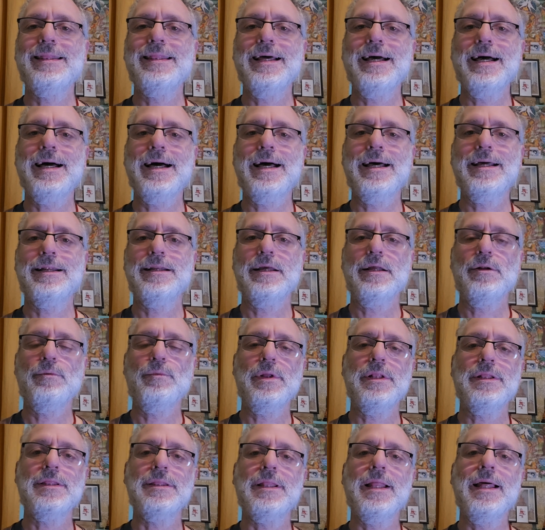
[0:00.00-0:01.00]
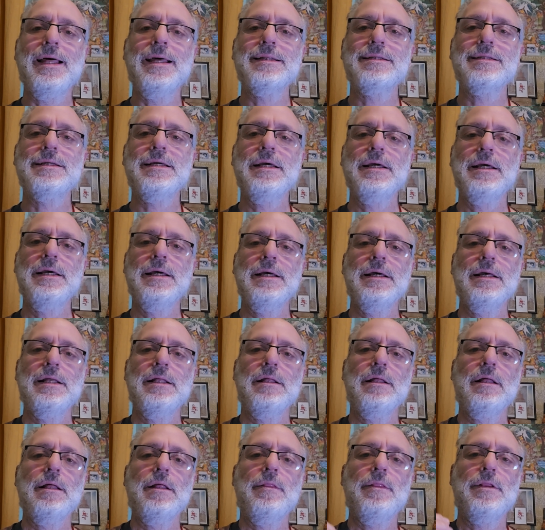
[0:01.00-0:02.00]
at that, and
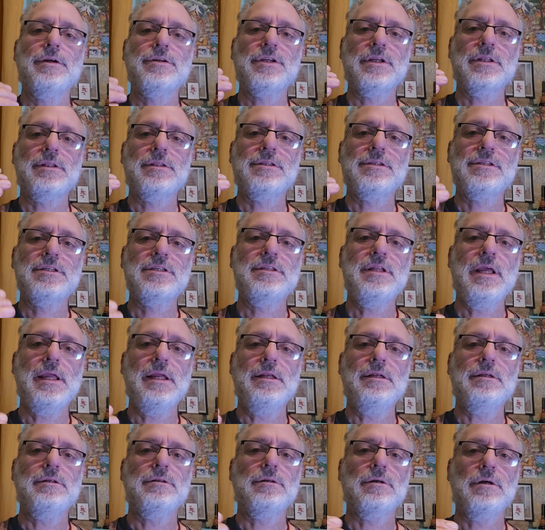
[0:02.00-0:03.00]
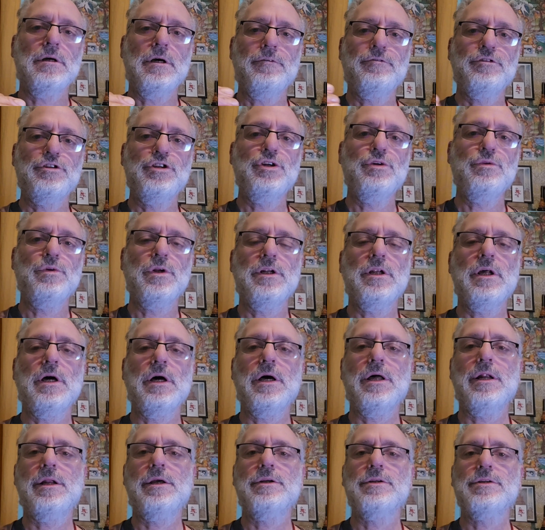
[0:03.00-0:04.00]
there's a state of two
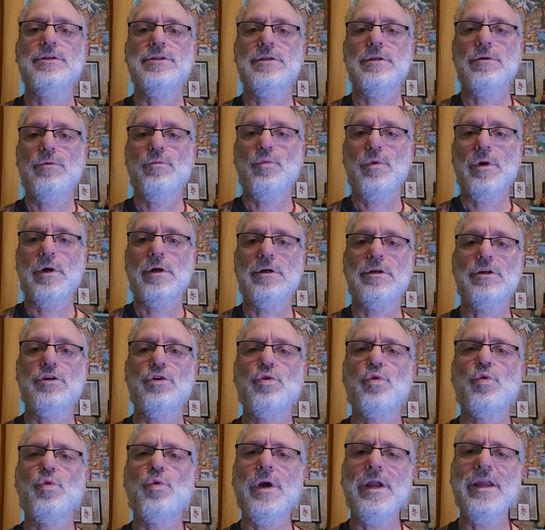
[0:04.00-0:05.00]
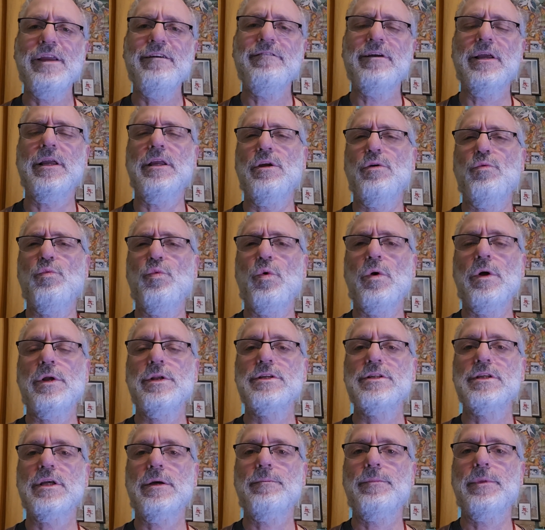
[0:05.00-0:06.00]
Nidanas, where craving, you
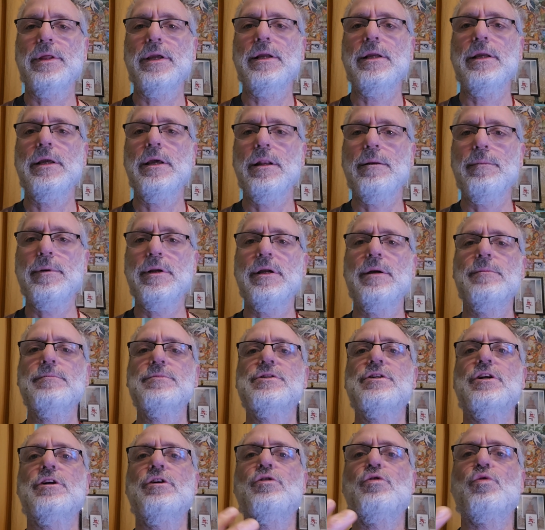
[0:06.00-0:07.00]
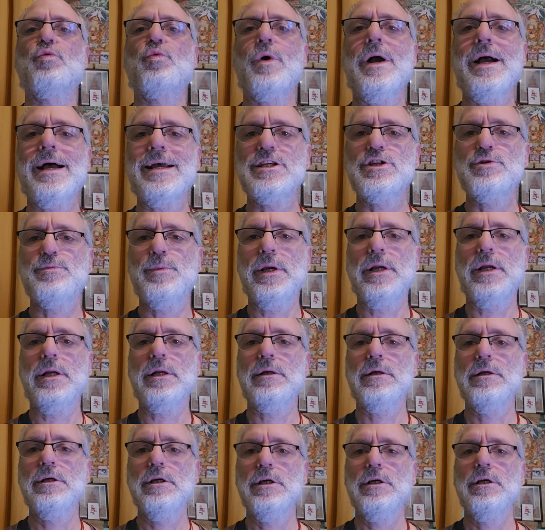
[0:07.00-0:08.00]
want something, and it becomes
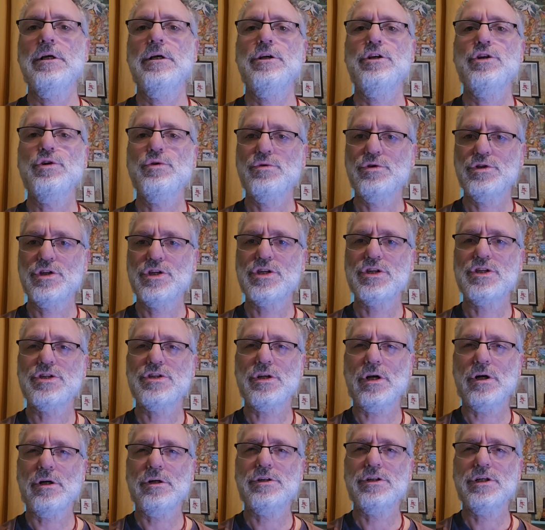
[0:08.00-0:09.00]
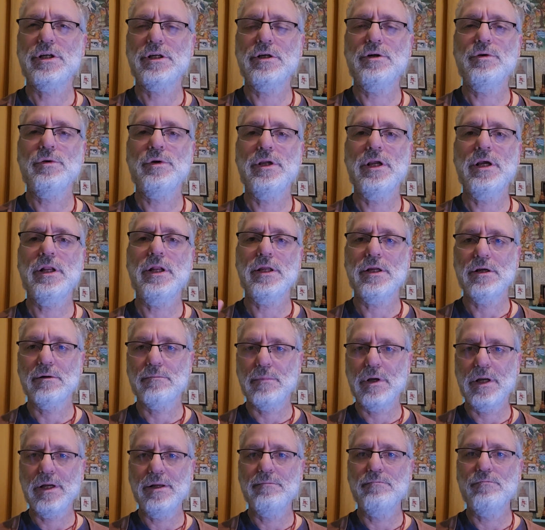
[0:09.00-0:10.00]
grasping. You start to go get it, your
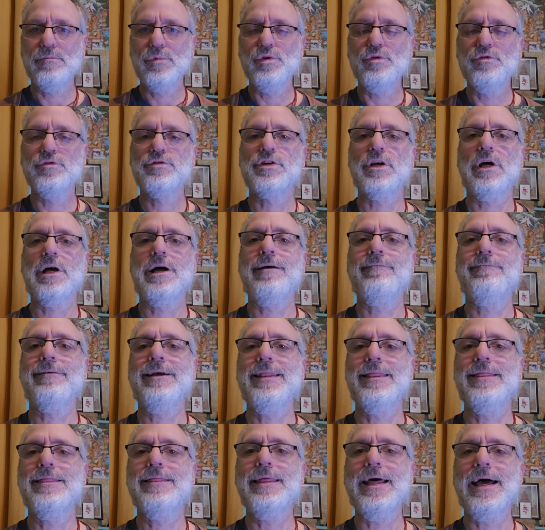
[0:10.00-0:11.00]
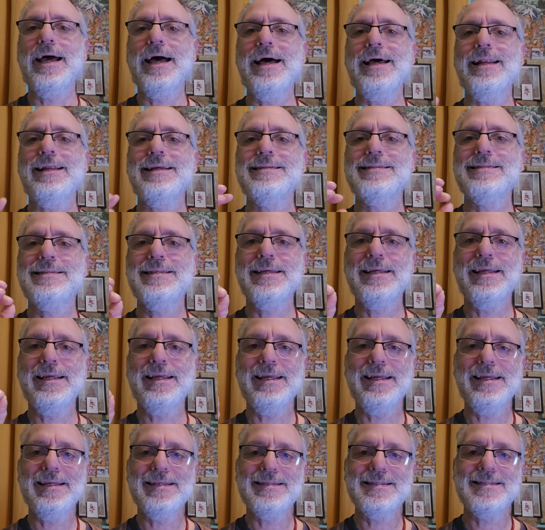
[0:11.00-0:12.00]
mind moves off, and that is the
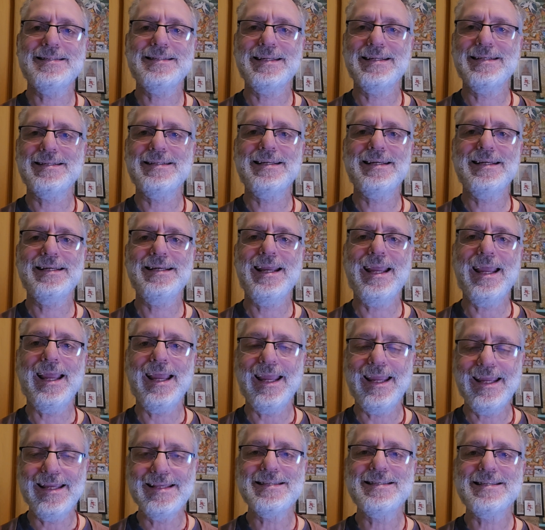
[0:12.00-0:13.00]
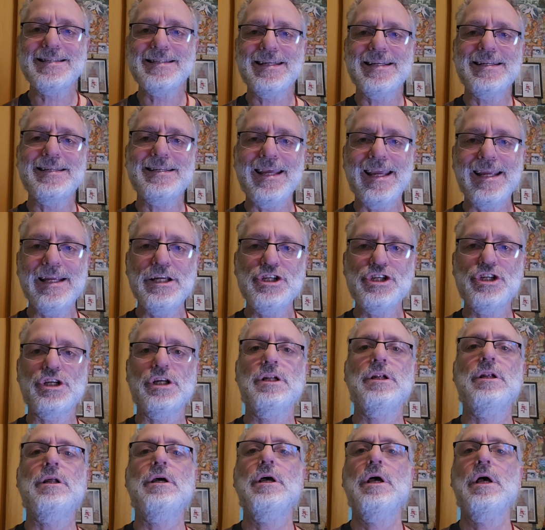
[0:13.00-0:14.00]

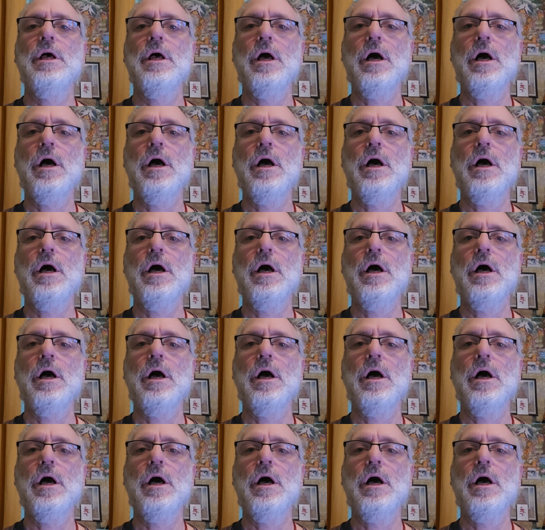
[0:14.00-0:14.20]
instantation